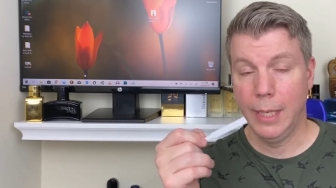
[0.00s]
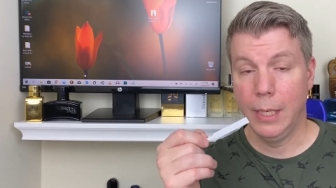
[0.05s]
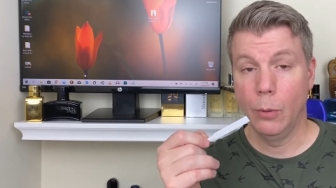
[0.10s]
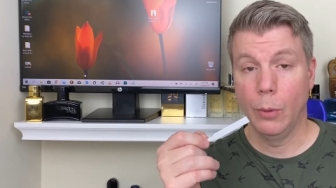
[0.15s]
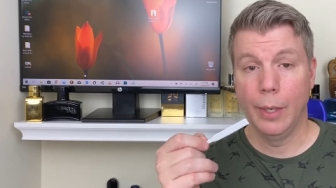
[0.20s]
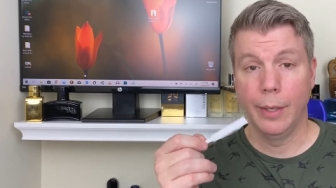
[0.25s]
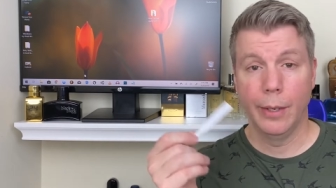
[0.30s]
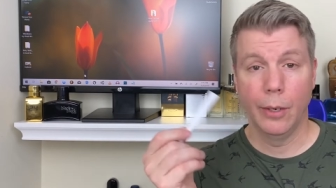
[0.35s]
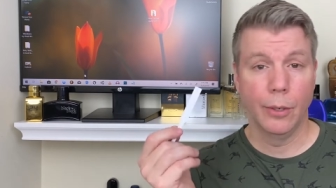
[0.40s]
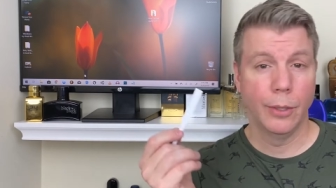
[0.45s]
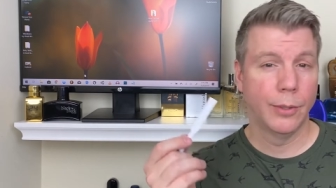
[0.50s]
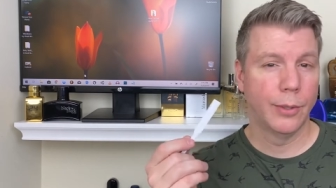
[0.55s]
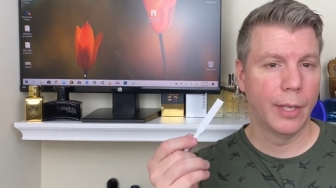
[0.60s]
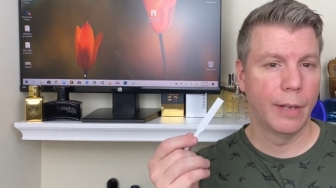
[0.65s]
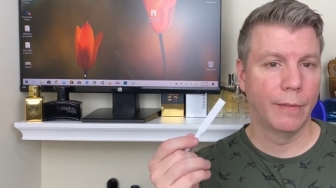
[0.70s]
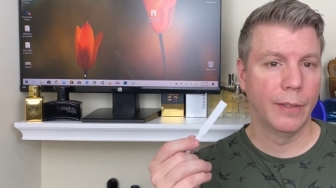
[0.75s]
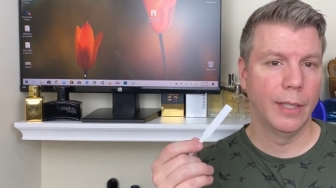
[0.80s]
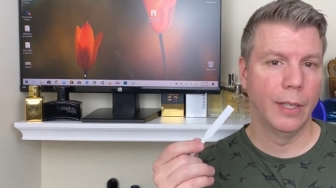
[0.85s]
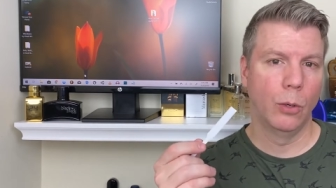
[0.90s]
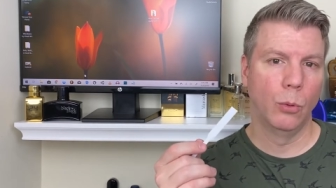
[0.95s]
Anyway, there is
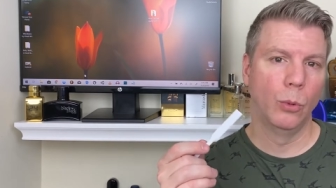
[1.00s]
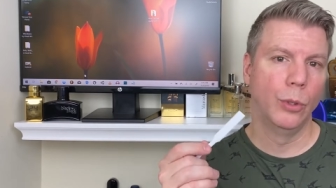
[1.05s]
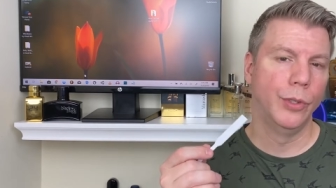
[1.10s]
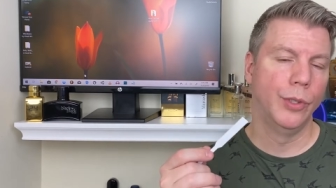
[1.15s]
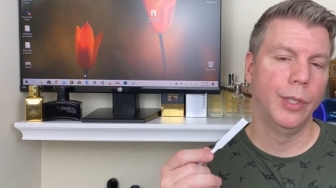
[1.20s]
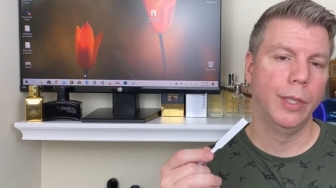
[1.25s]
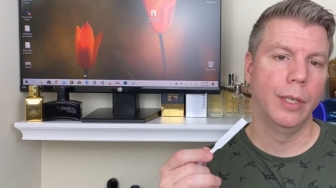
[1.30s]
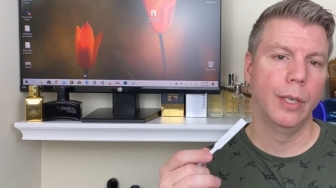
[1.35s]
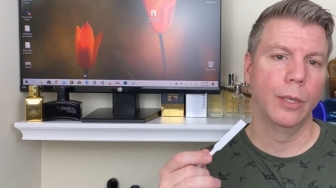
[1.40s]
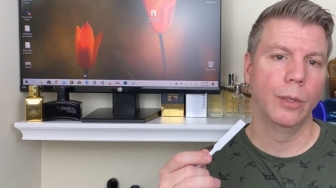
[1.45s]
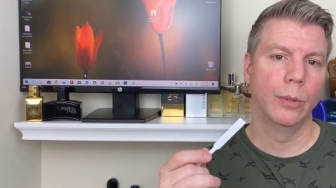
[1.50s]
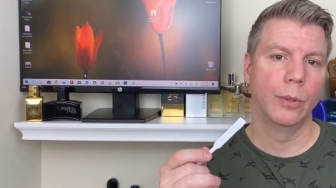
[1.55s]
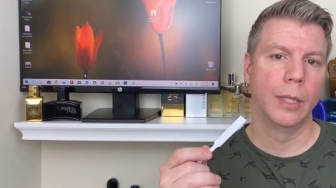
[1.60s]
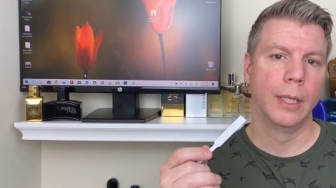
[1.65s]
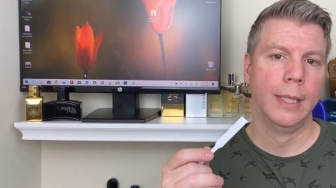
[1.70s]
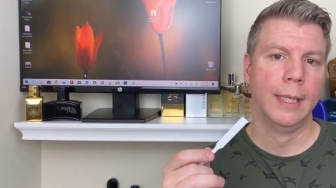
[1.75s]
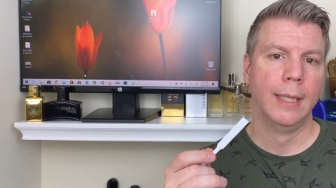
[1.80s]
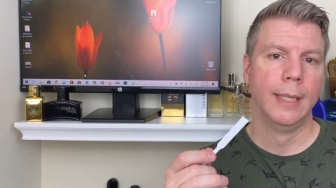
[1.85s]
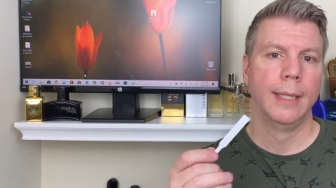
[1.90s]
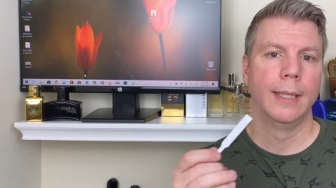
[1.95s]
definitely a woodsy note